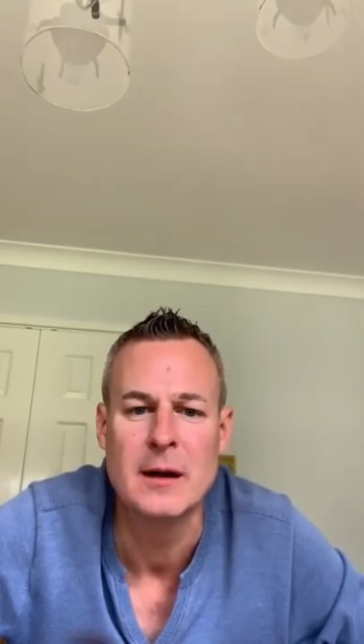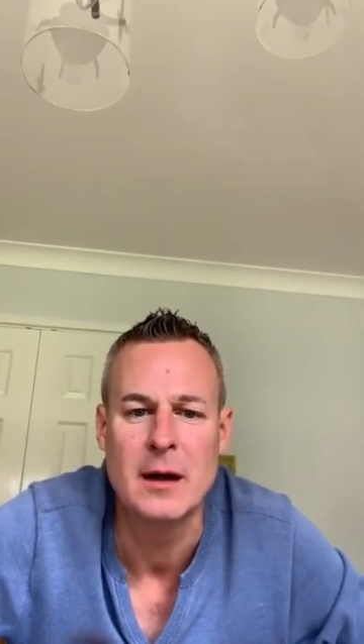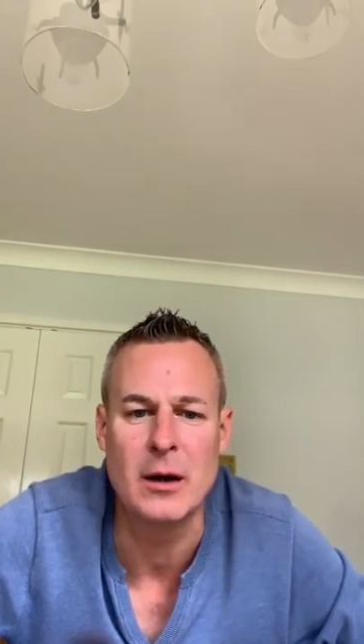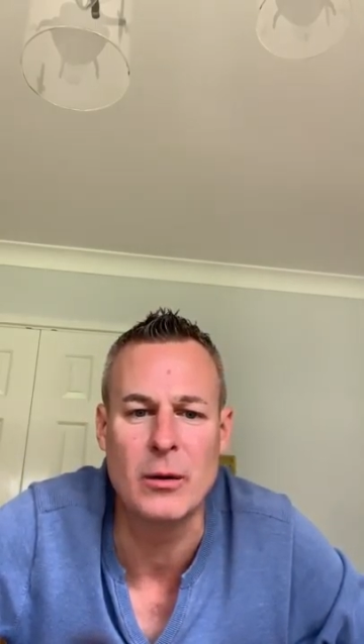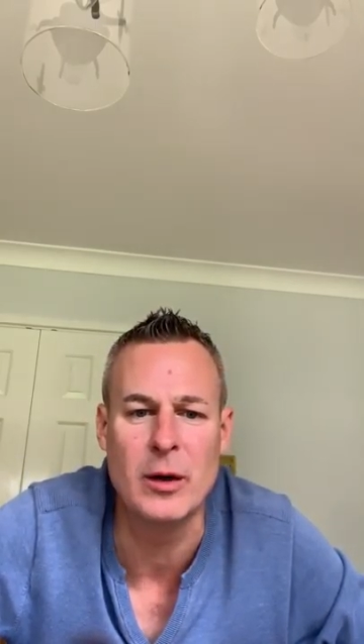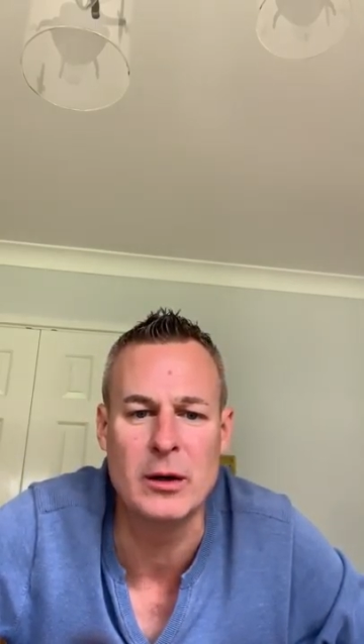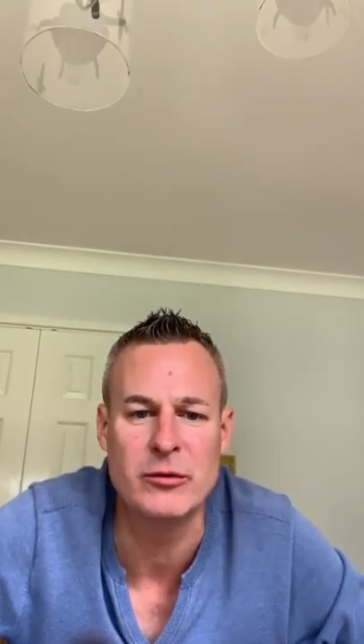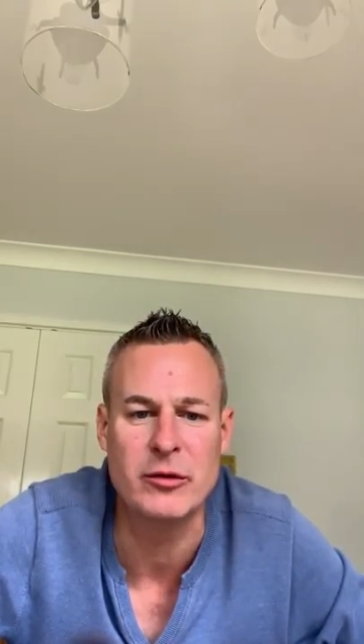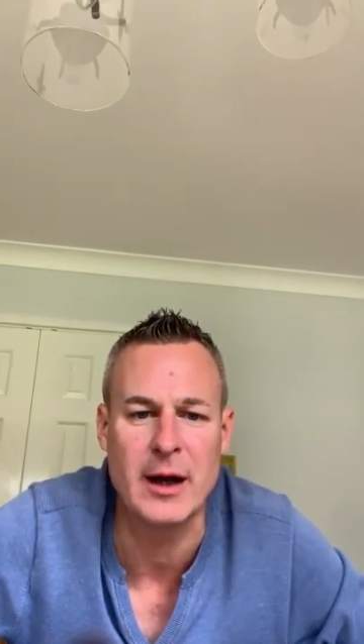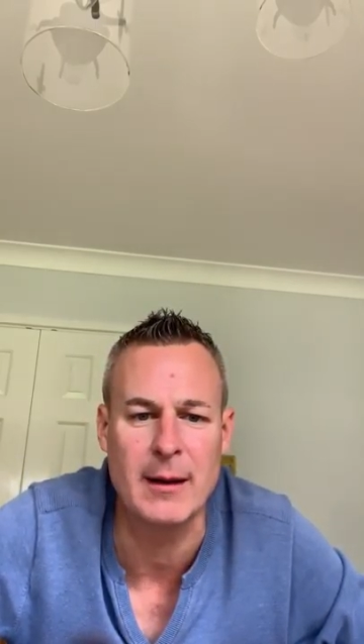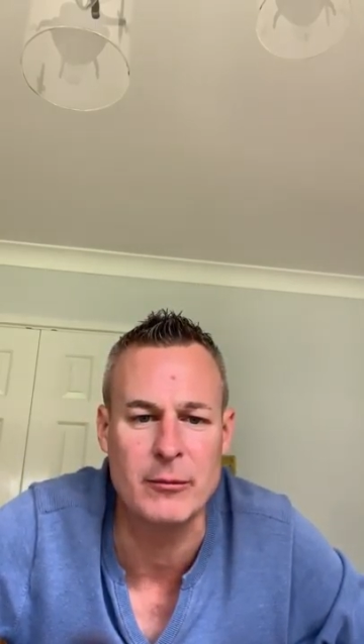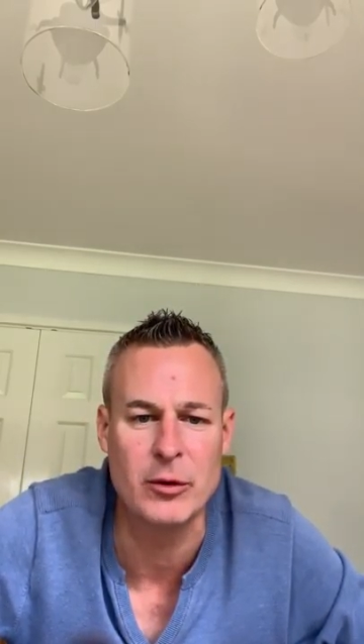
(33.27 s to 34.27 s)
Whole world's
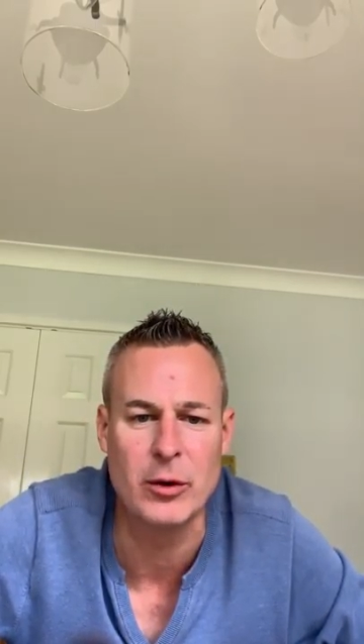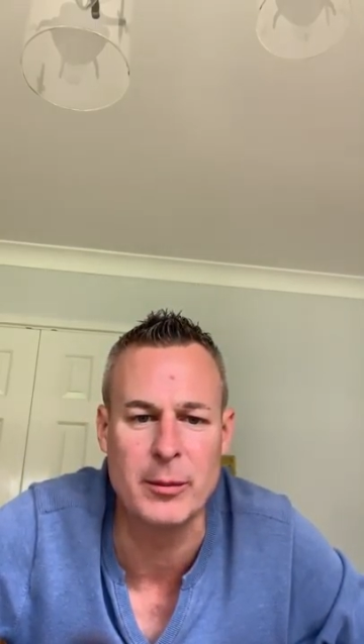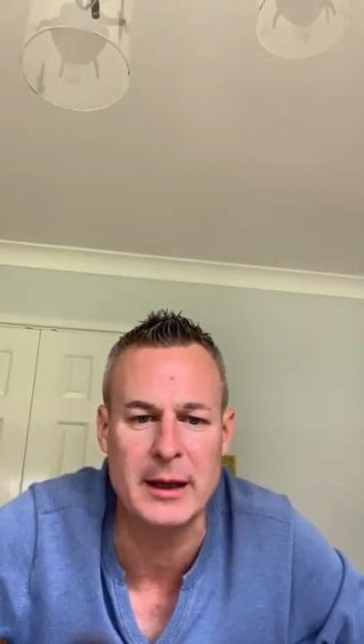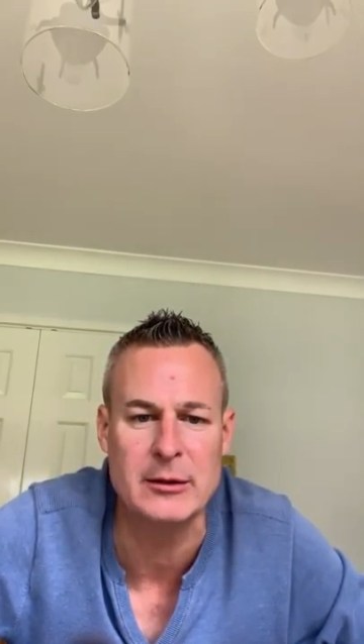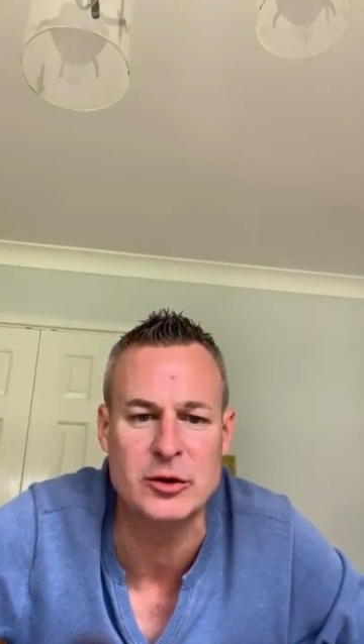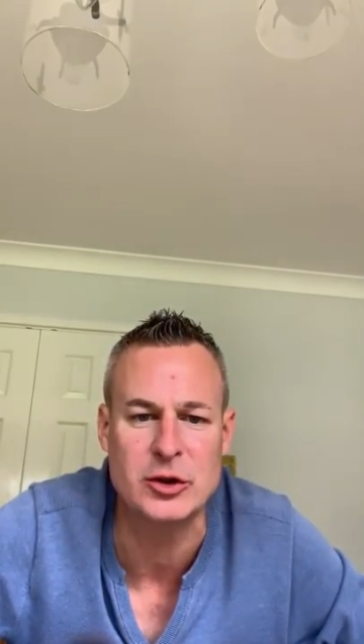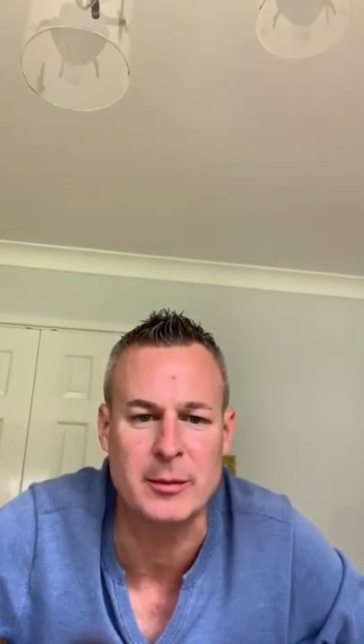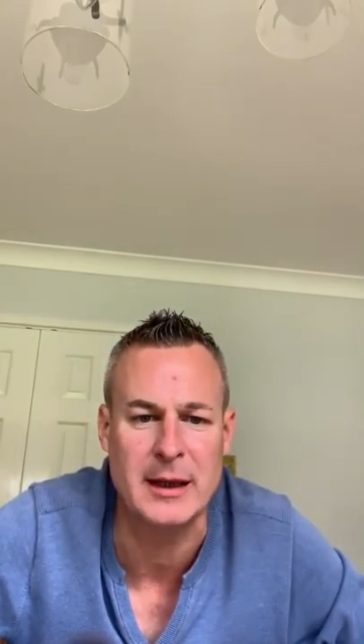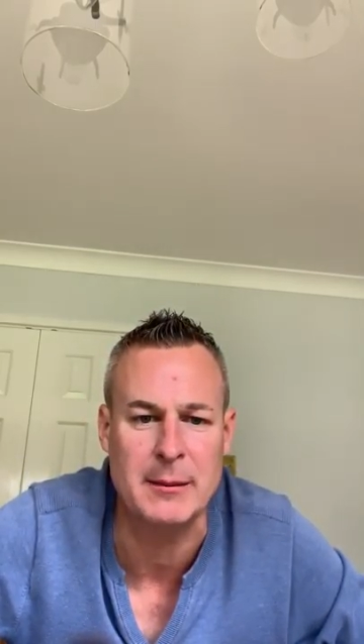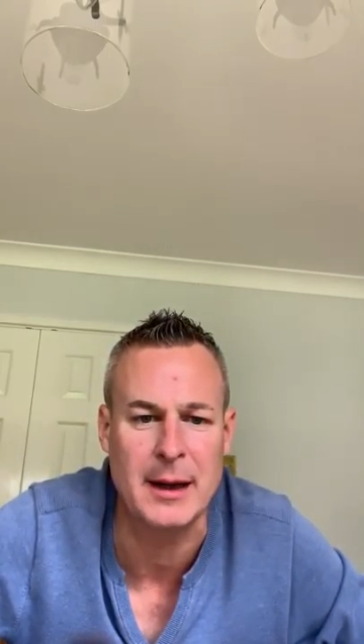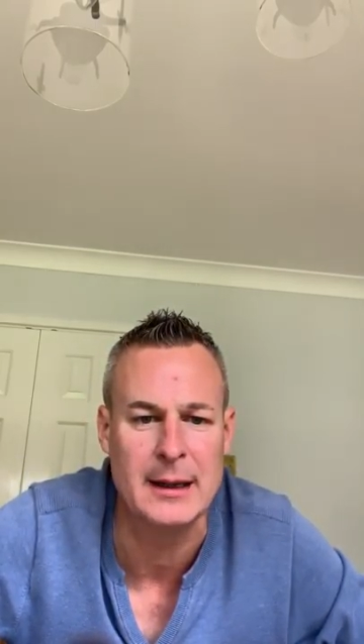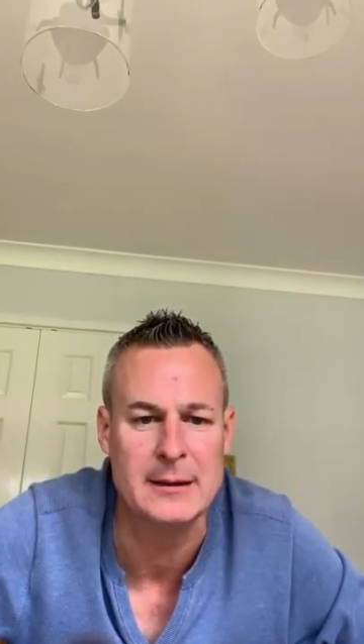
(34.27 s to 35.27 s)
in uproar about
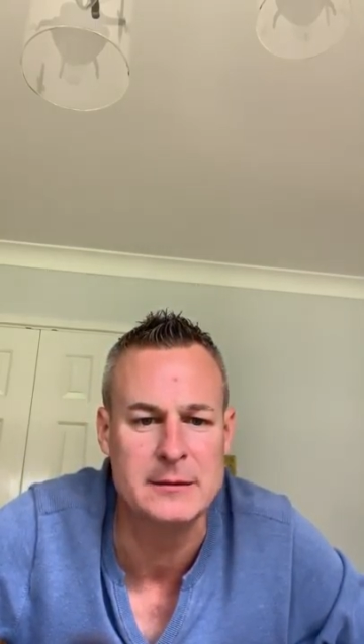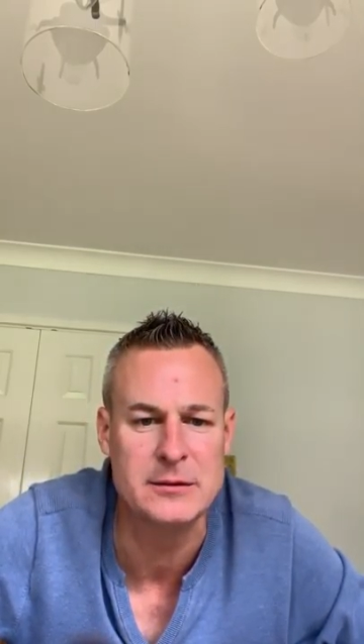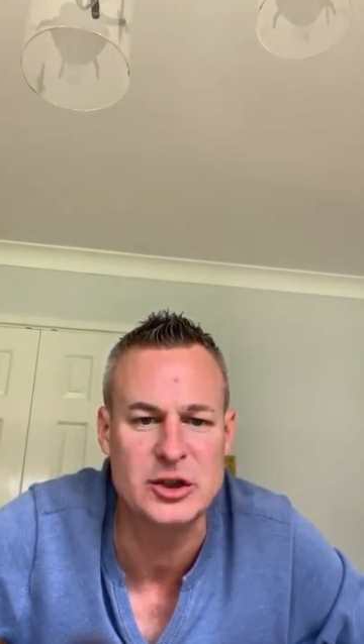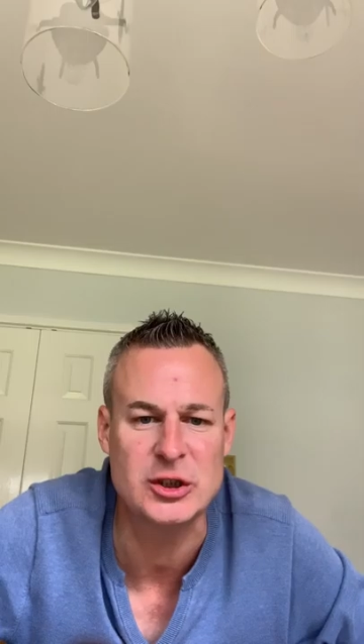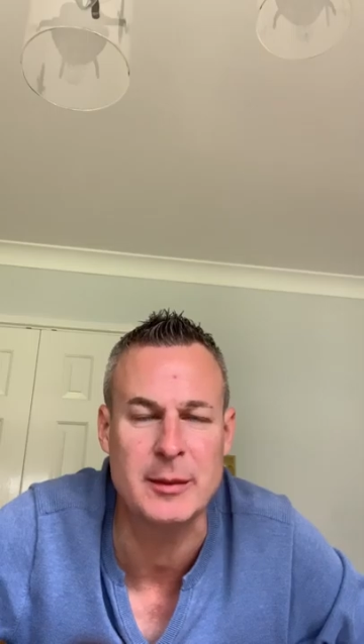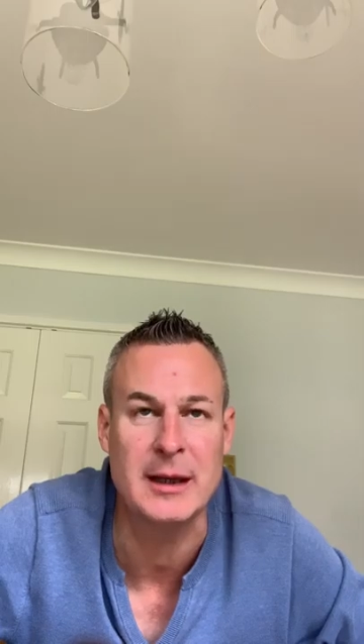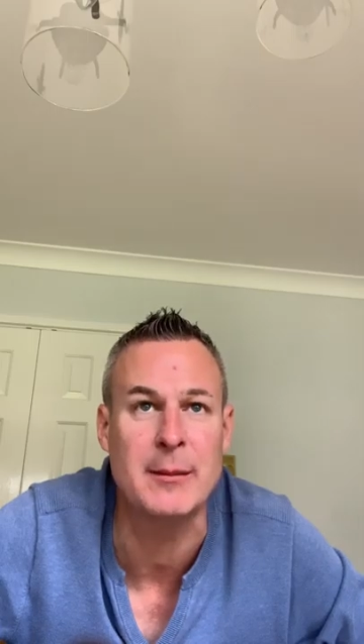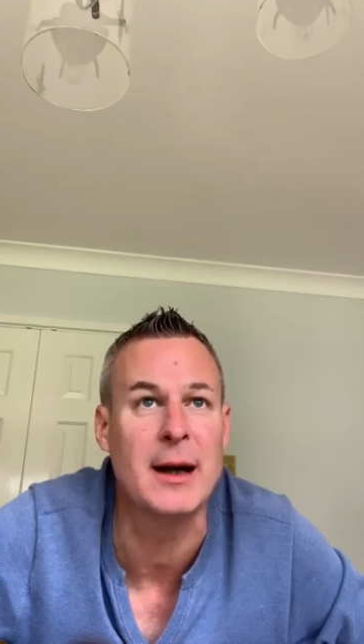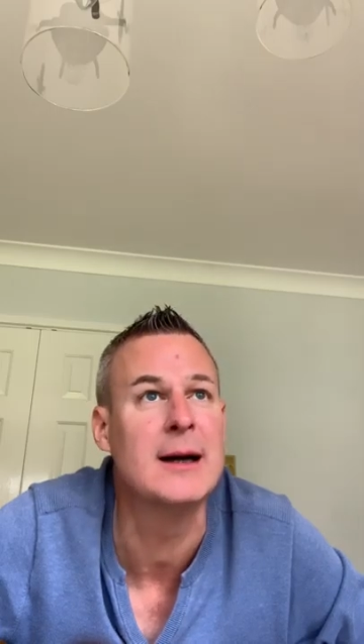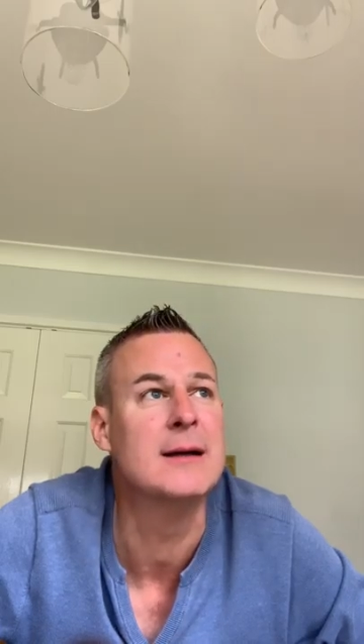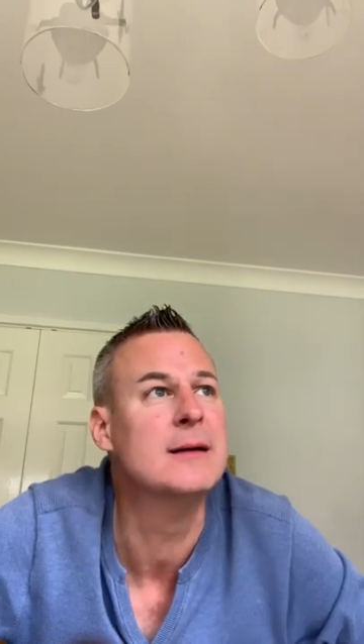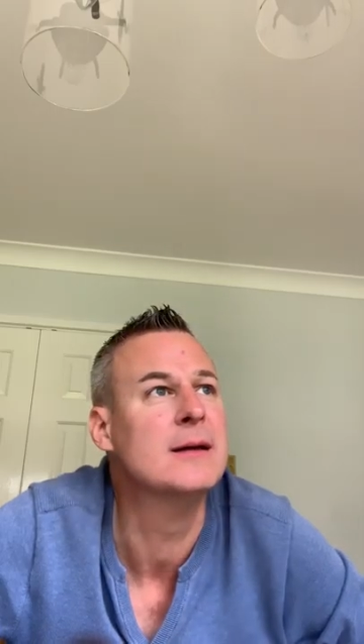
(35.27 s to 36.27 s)
Shemima,
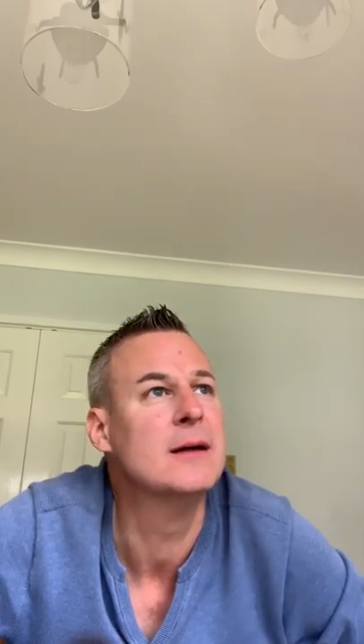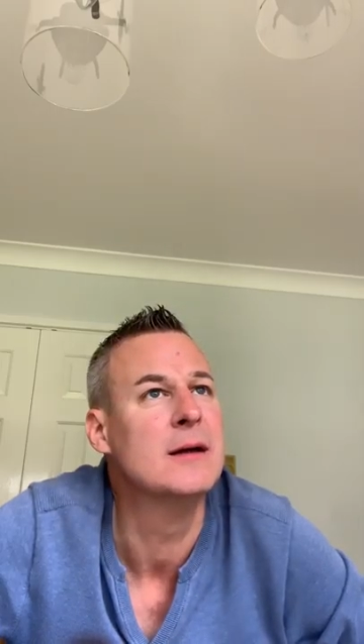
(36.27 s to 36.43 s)
Shamima.